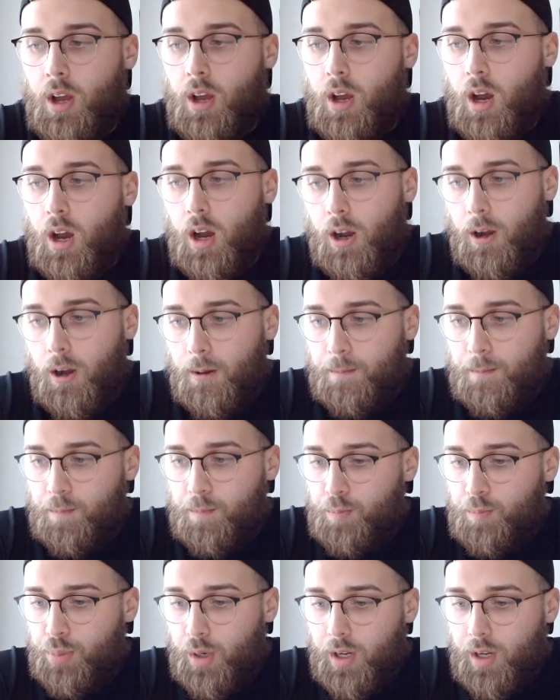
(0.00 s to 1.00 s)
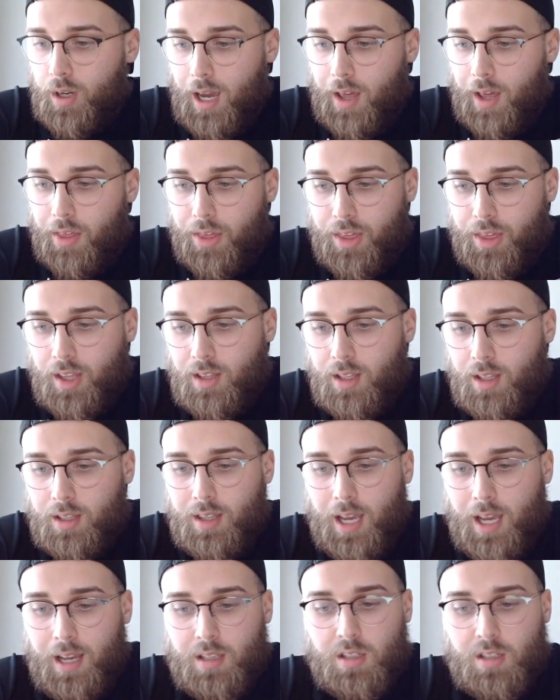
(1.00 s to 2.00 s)
But I think
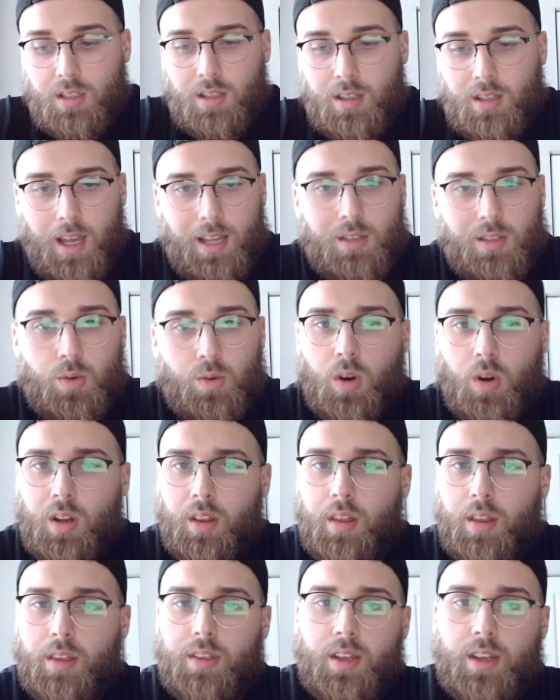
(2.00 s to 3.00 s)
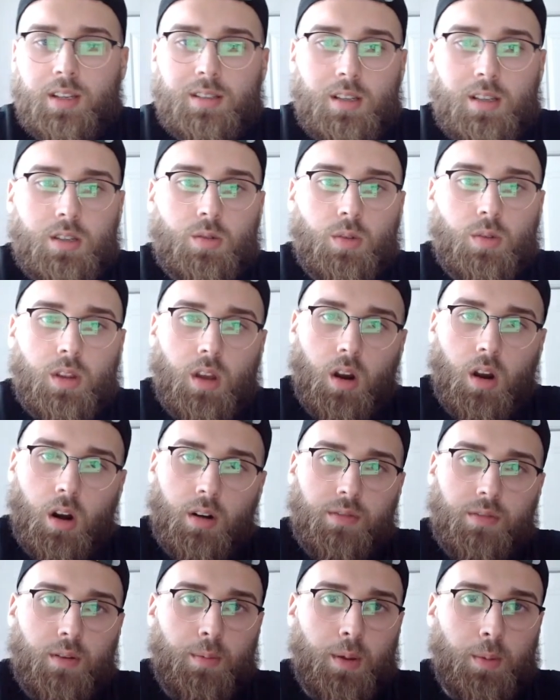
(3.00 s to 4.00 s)
that's one of the things that's really hard
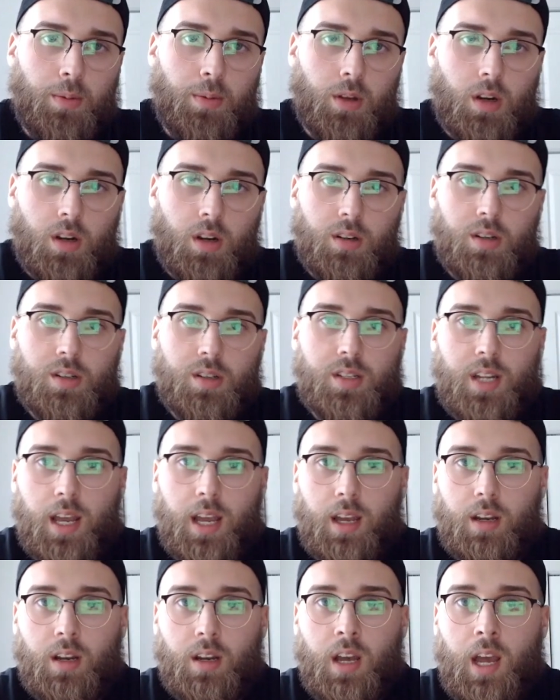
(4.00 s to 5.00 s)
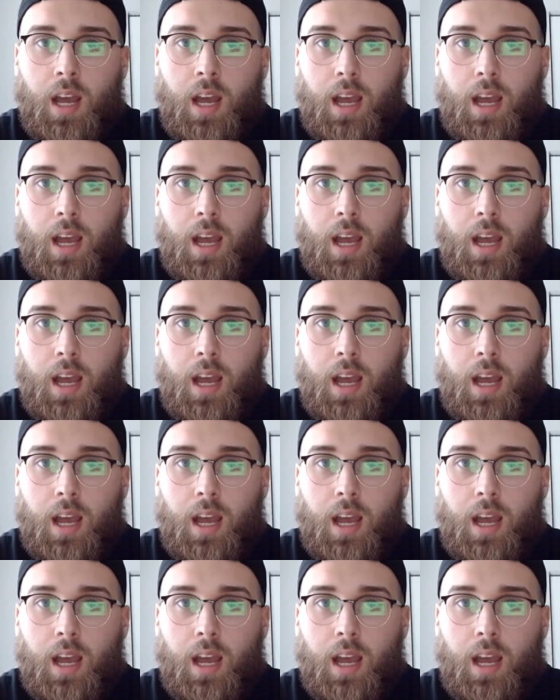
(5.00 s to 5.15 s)
for people to understand.